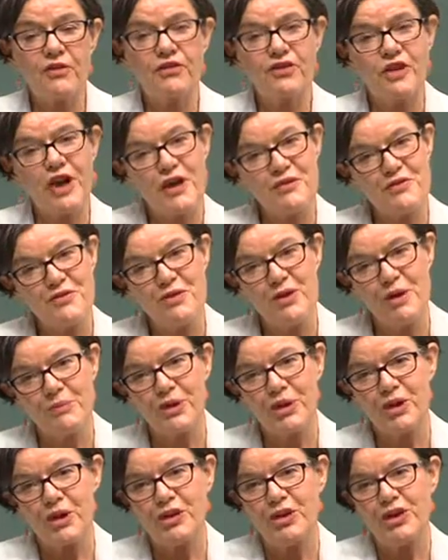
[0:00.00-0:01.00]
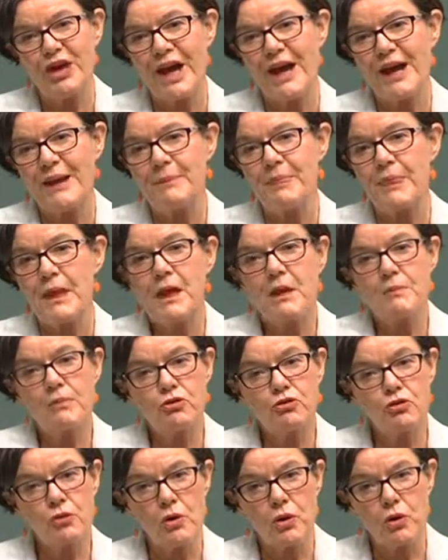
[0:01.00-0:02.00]
staff, who I'm not going to name,
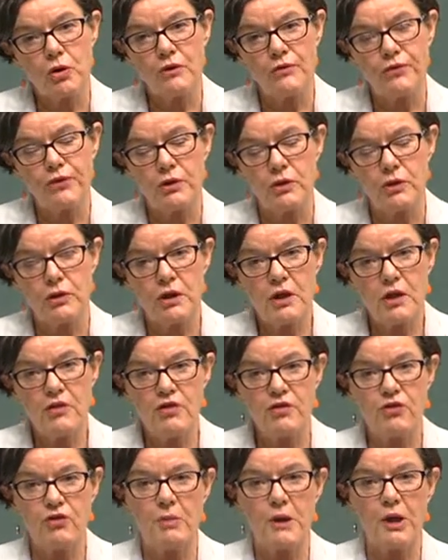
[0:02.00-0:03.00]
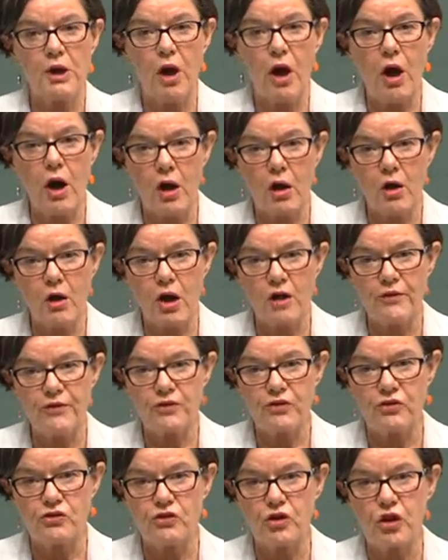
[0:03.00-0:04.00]
but to all of you, this has been a whole
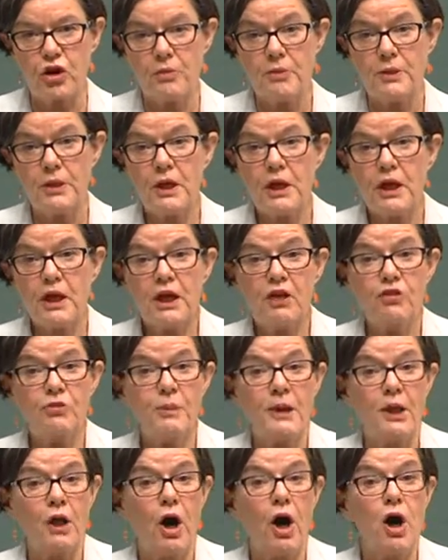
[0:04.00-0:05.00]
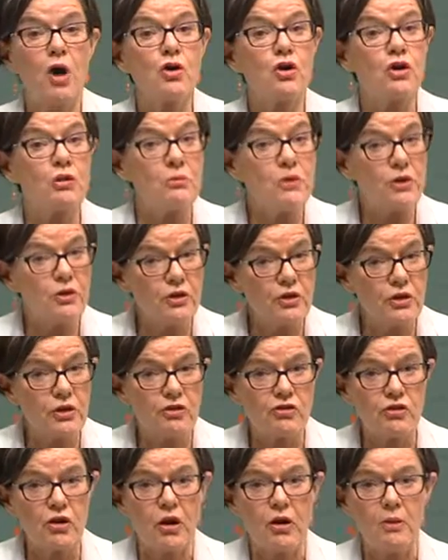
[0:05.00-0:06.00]
office job, it's been a whole community
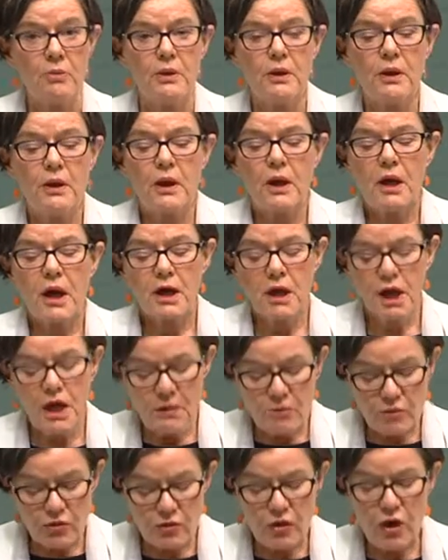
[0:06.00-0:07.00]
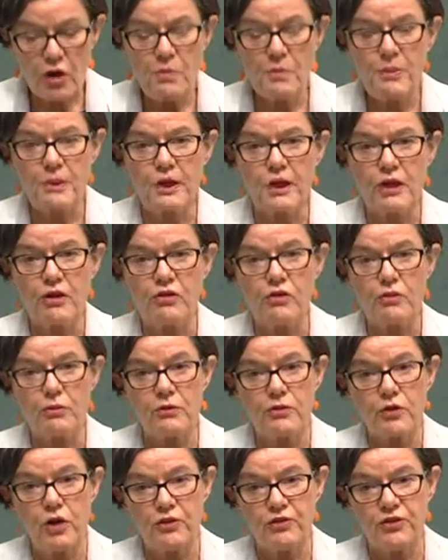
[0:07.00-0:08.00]
job, and I am so pleased that
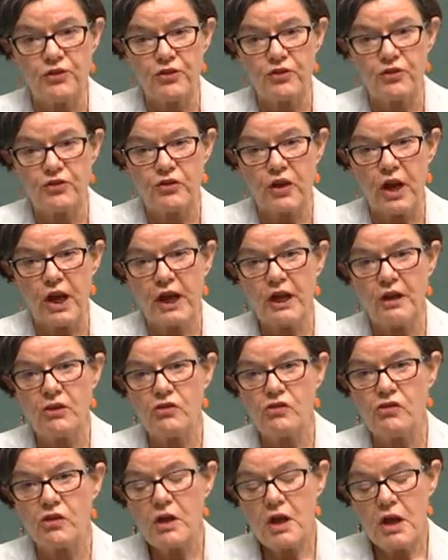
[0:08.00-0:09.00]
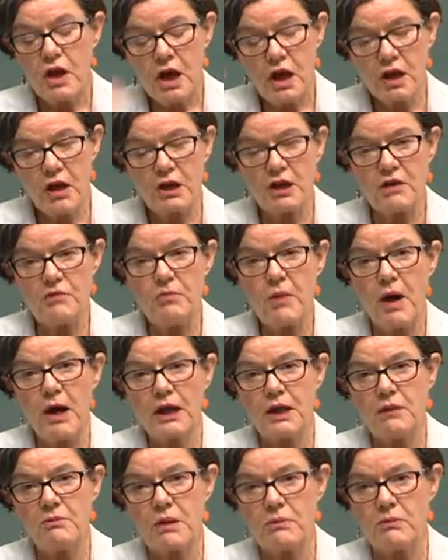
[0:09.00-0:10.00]
we've got to this stage, and I give my
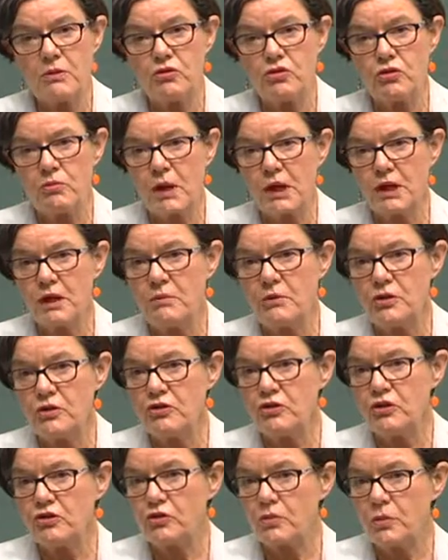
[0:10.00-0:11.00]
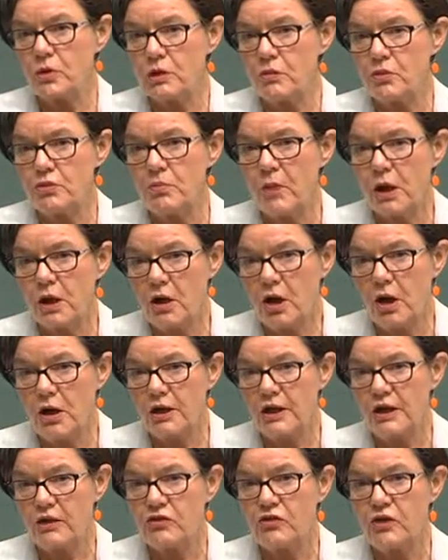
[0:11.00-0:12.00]
commitment to my community to work with my
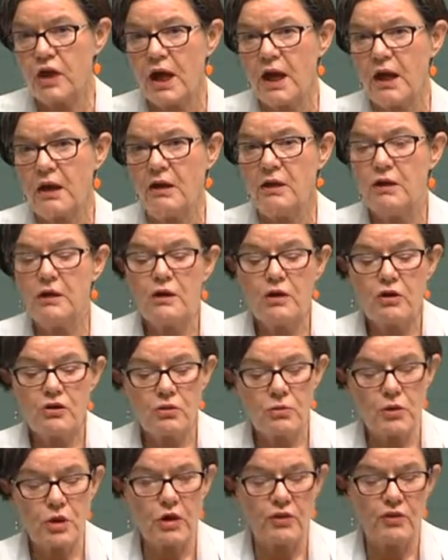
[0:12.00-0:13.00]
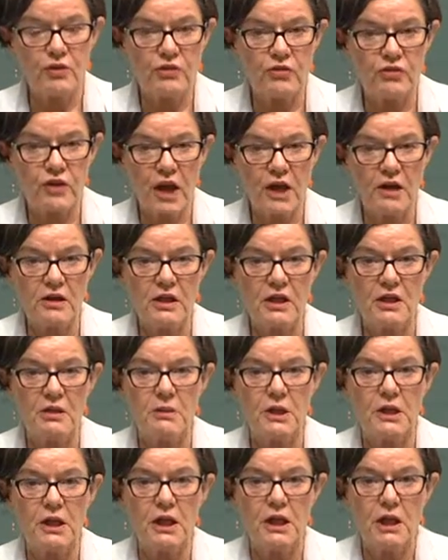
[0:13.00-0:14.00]
colleagues now to work on the standing
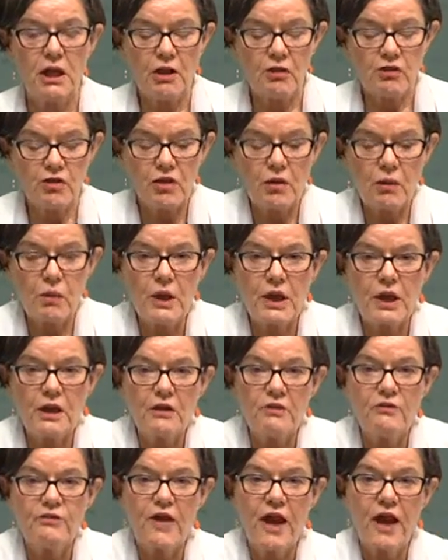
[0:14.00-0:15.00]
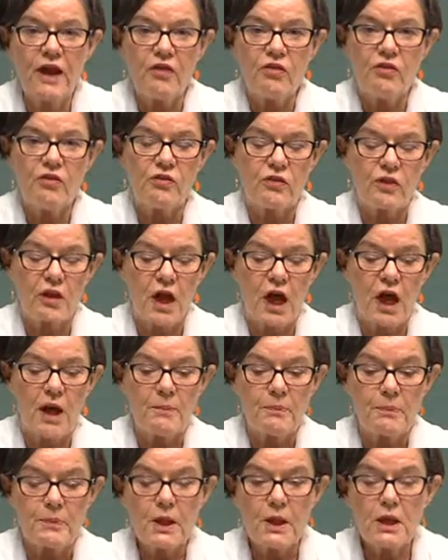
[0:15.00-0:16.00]
committee so that we can advance
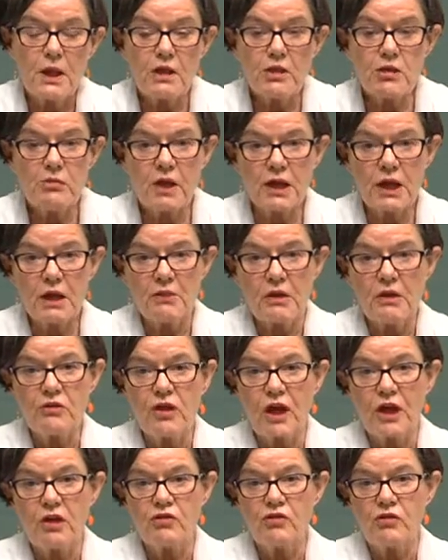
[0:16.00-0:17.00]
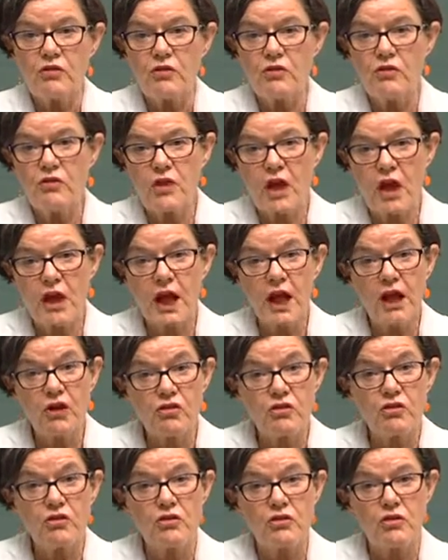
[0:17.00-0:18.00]
the recommendations and
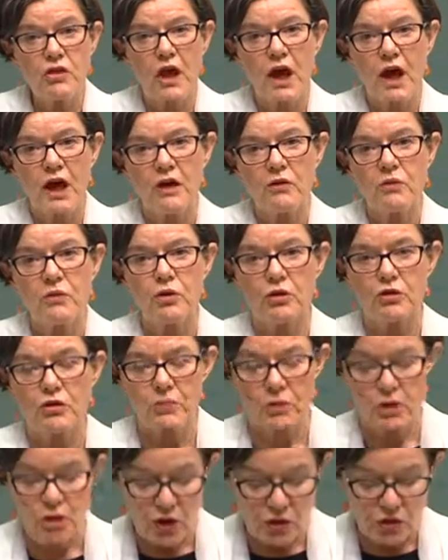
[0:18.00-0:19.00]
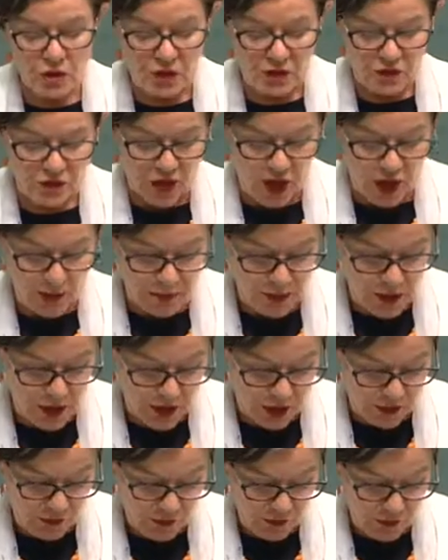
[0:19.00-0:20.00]
actually do the hard work that we know needs to happen
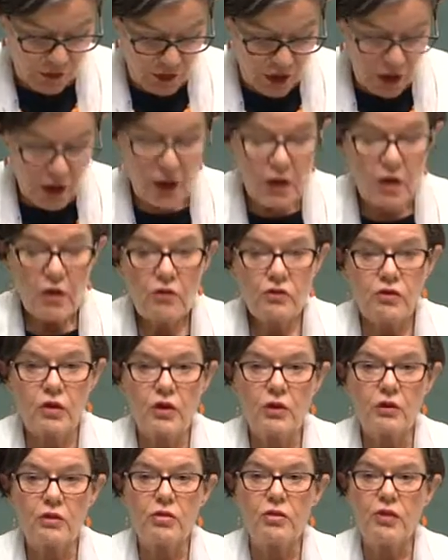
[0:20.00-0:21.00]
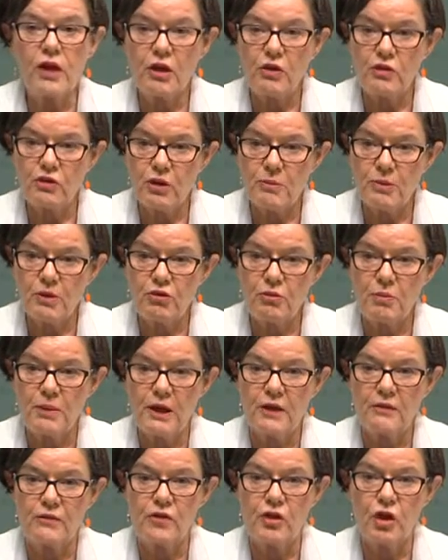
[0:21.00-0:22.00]
next. So thank you, Deputy
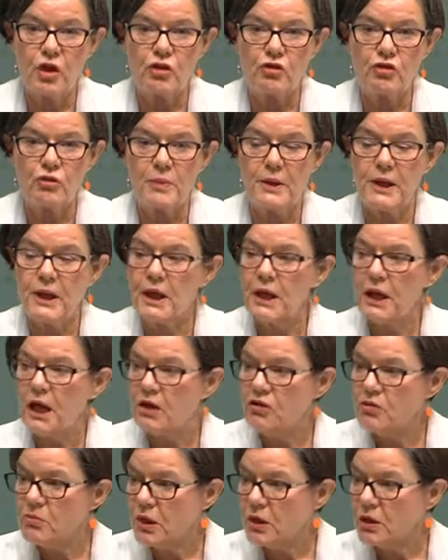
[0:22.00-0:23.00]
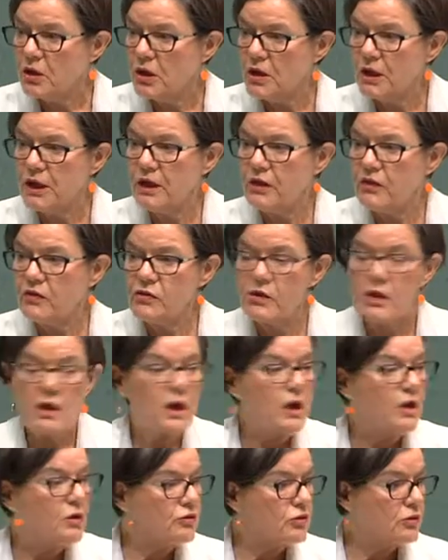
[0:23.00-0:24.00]
Speaker, for the honour to be here, and to my colleagues,
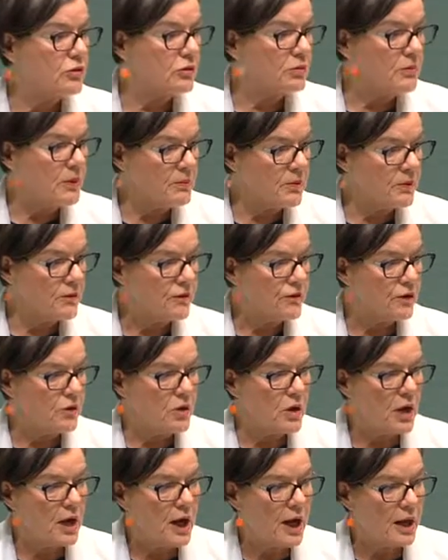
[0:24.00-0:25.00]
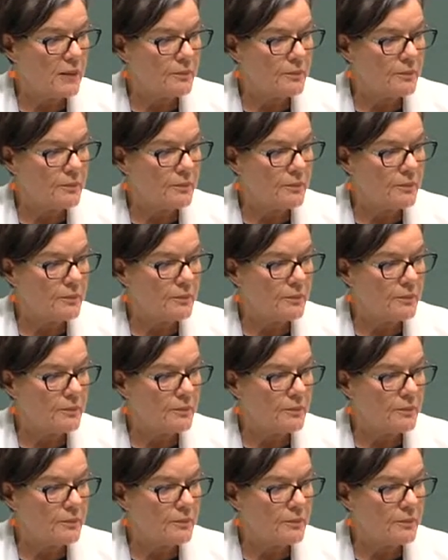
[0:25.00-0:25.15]
to member for